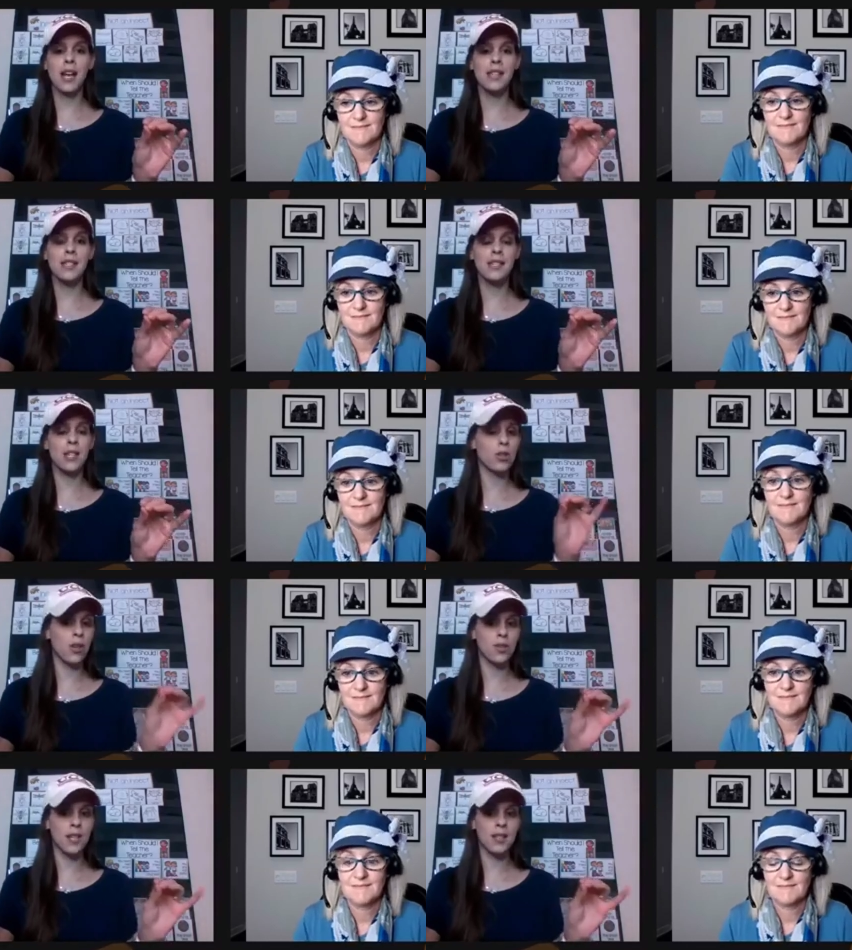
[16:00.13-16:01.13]
Speaker 1: your
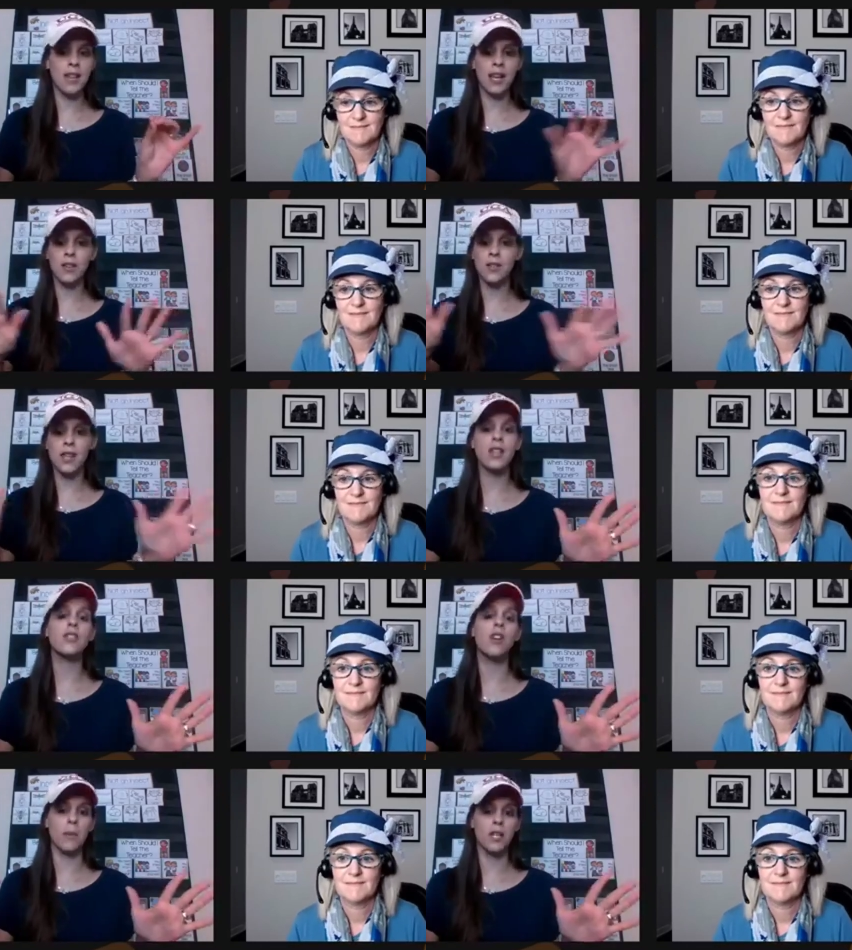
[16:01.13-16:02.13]
science or social studies
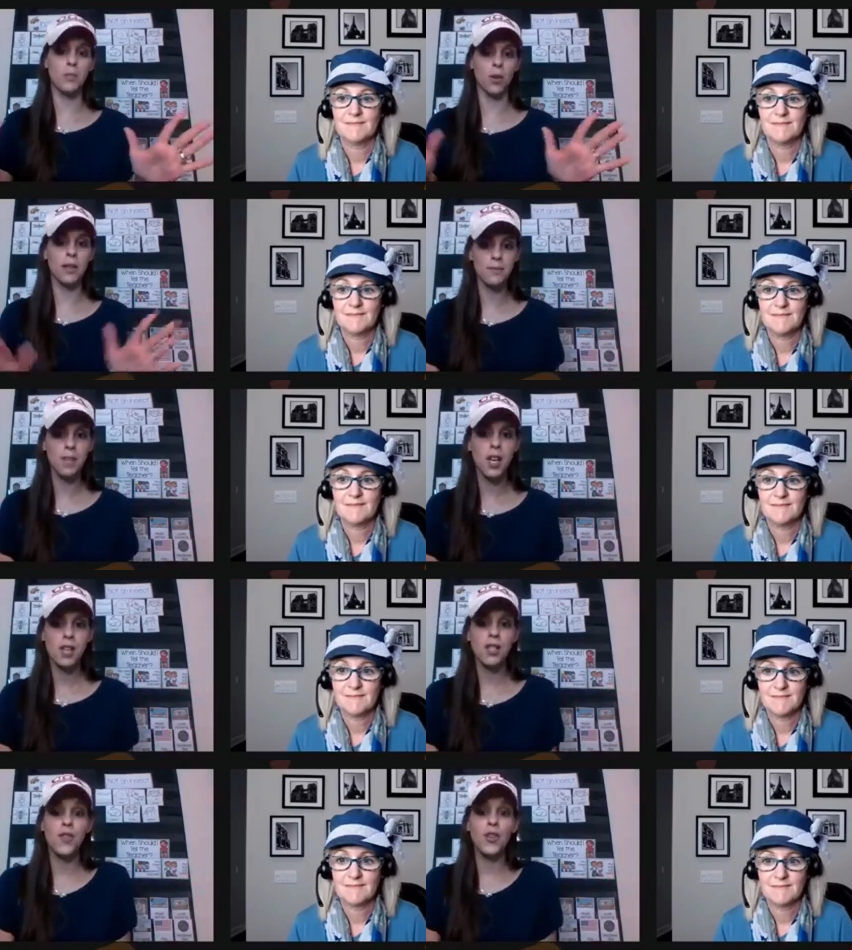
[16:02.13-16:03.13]
standards and so much more.
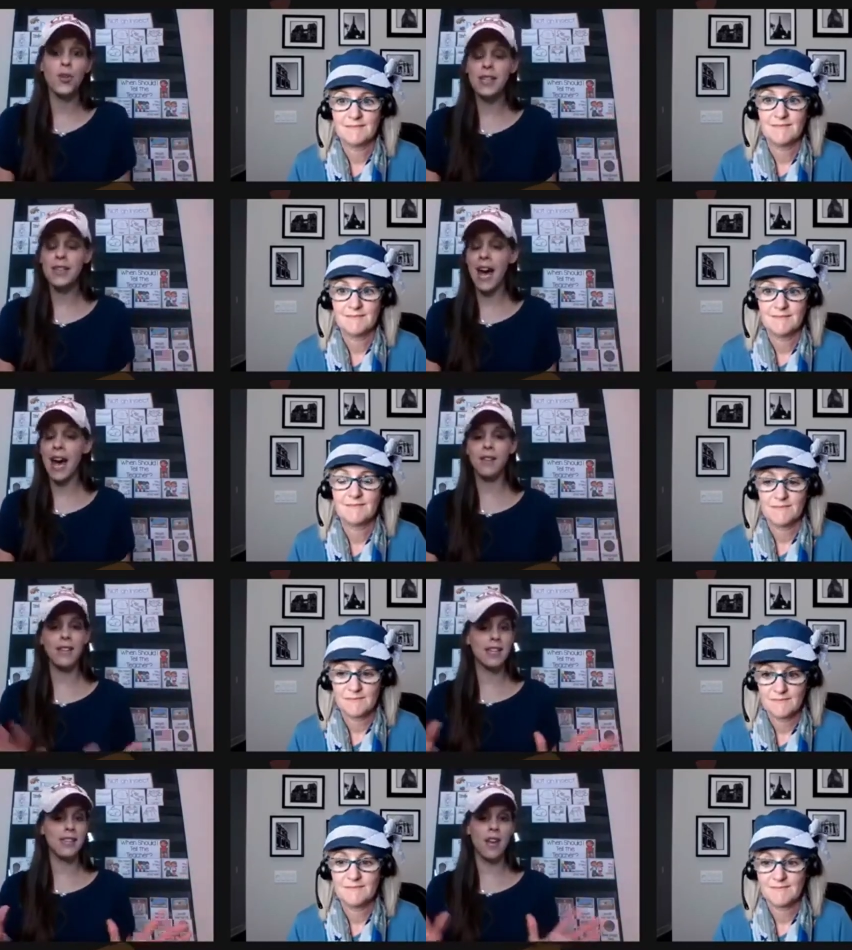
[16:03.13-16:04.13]
So if you need
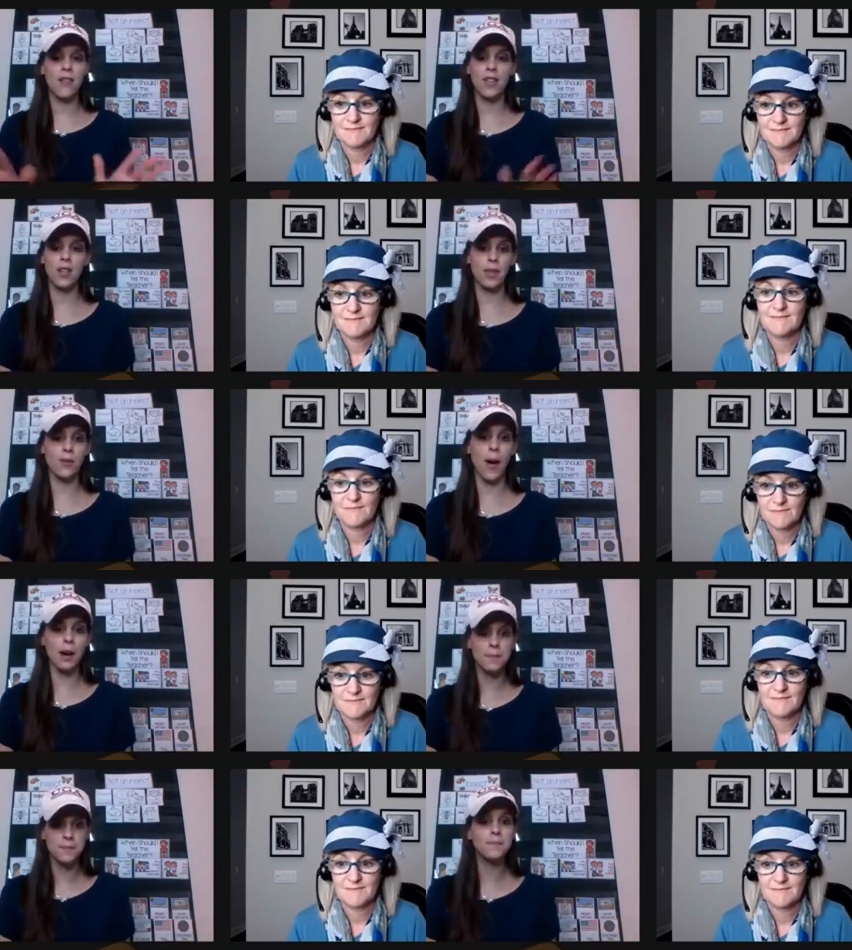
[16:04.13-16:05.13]
that, it's there for you
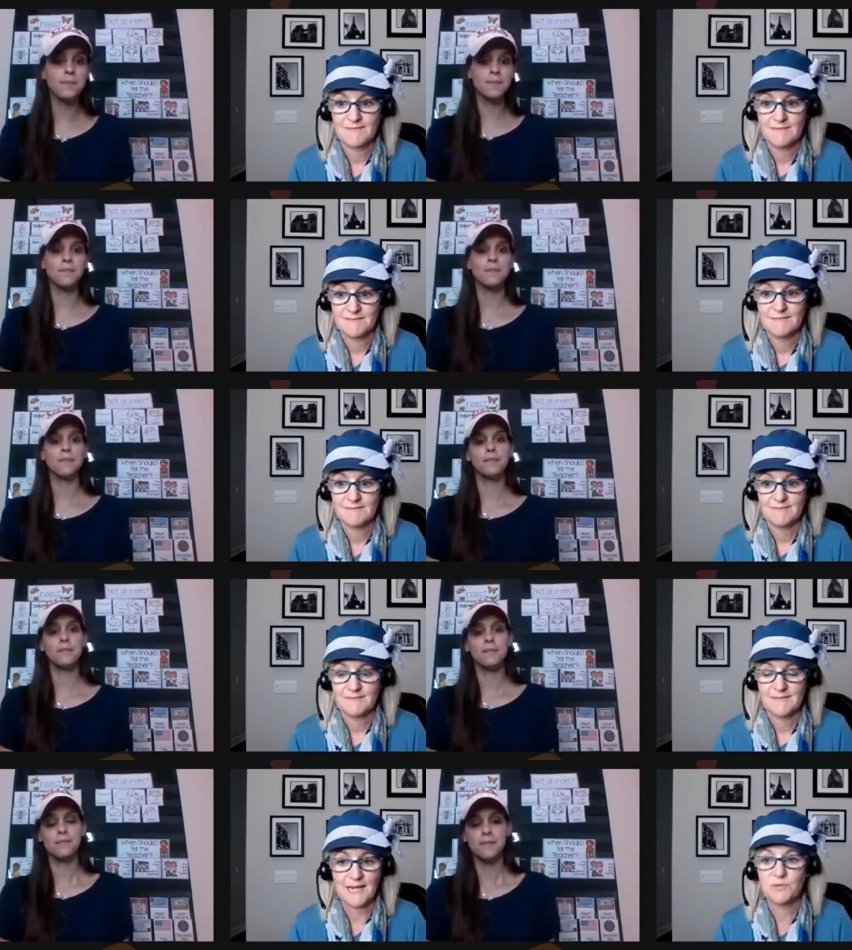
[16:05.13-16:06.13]
as
Speaker 2: well.
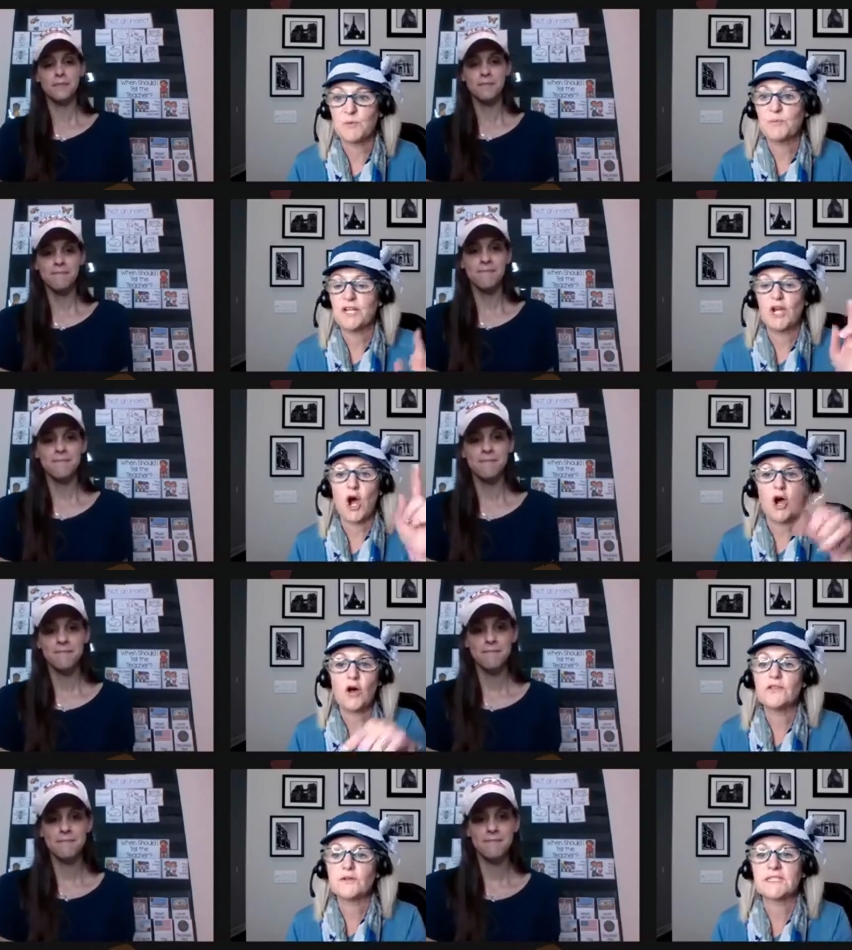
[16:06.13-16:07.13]
Yeah, we're putting
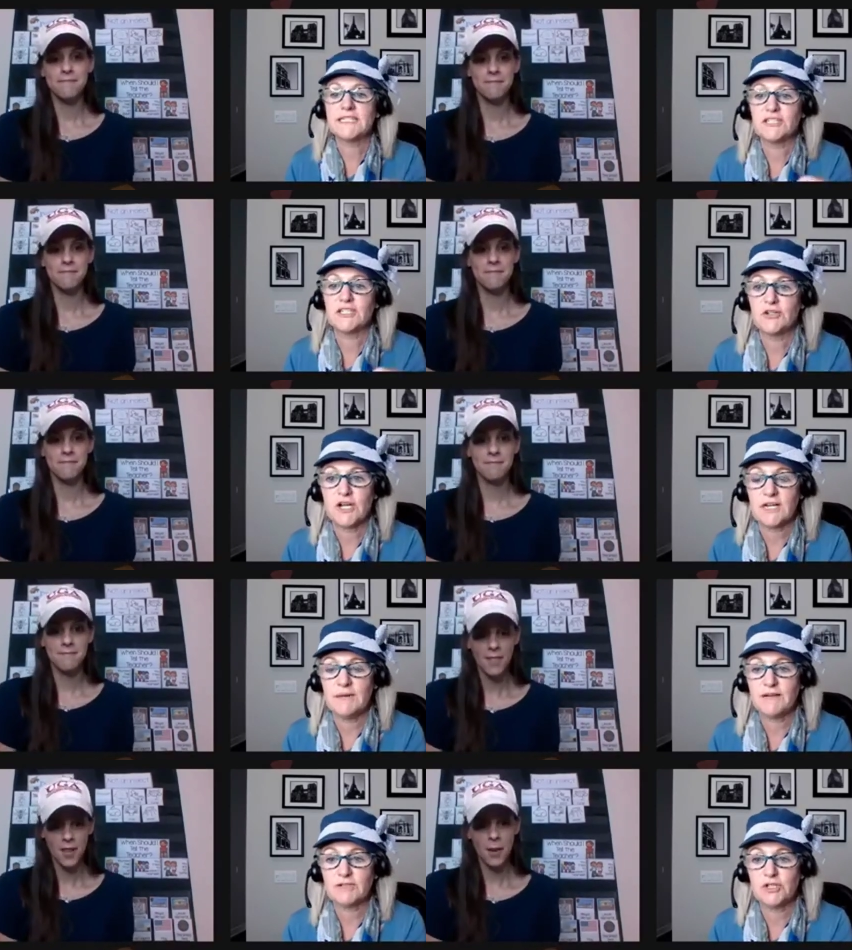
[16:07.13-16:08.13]
all those links that you're
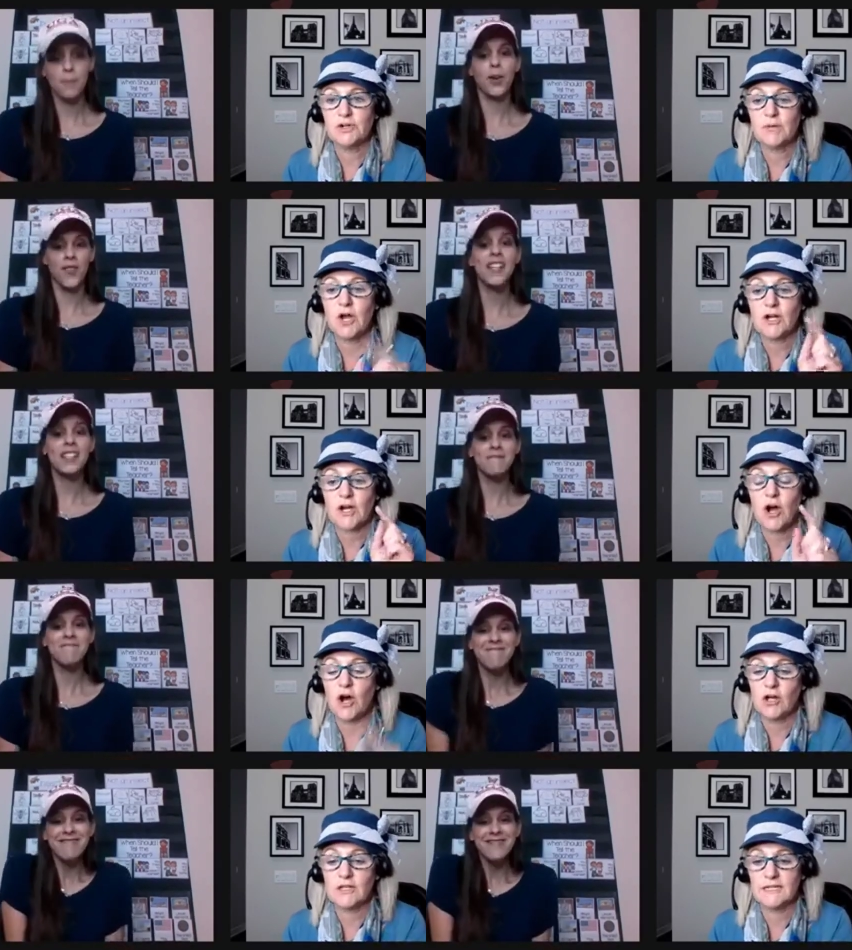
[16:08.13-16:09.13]
talking about to your blog
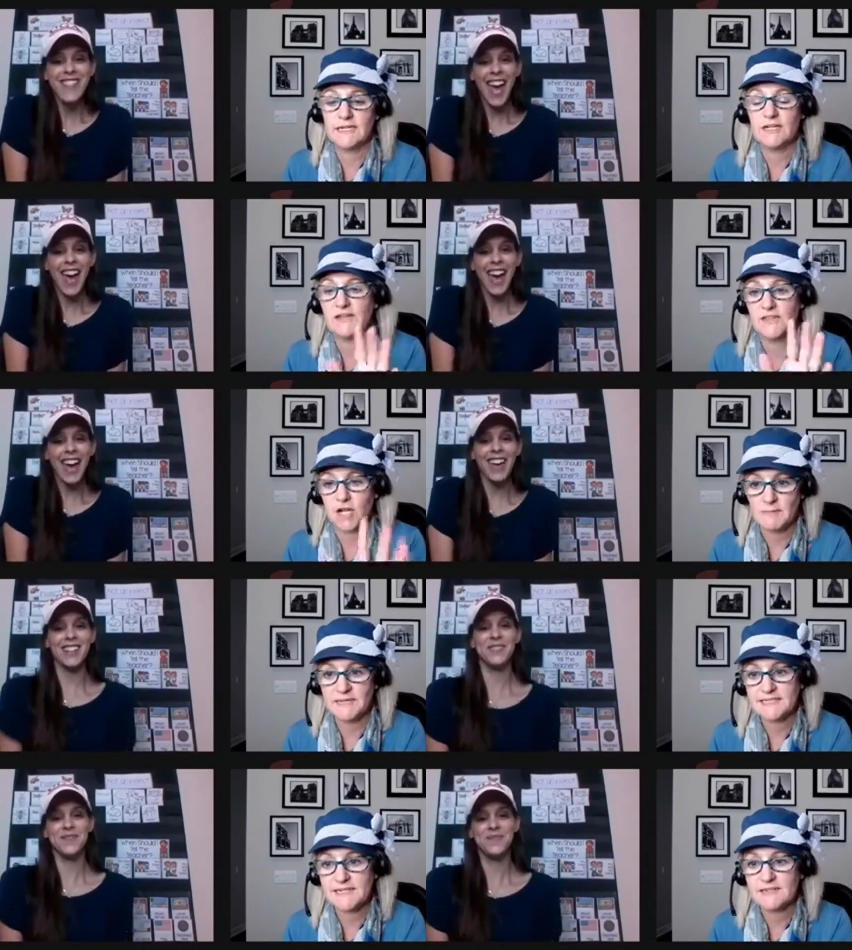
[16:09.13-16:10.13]
Perfect. all in the
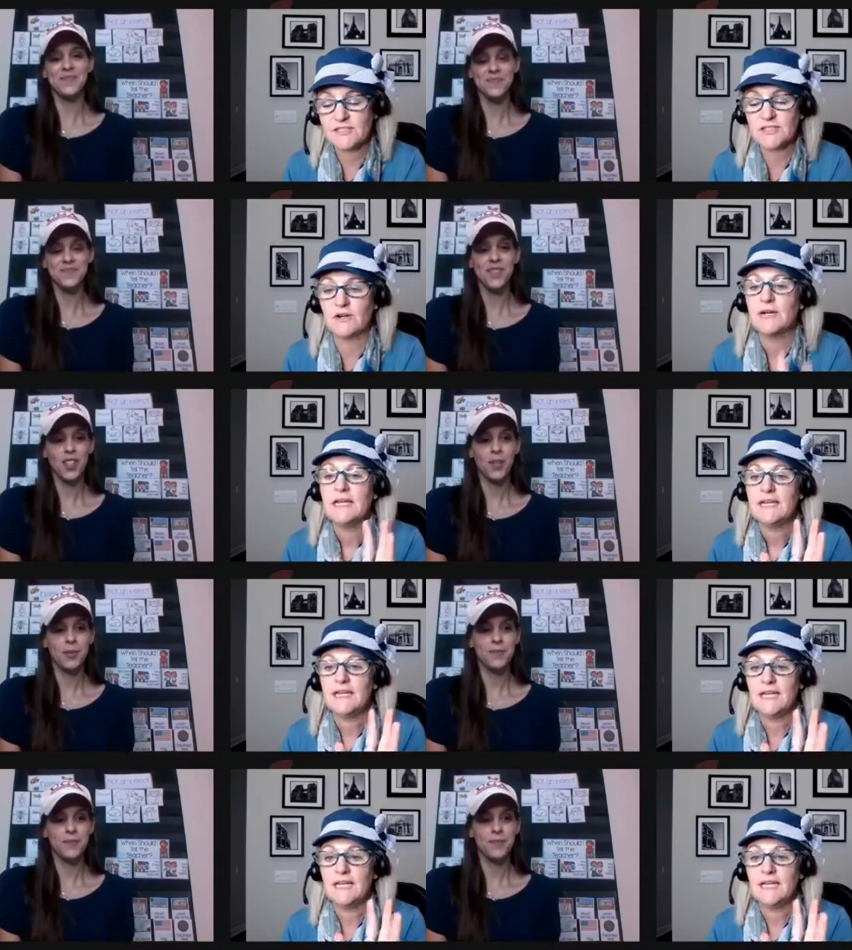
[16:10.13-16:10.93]
comments there. So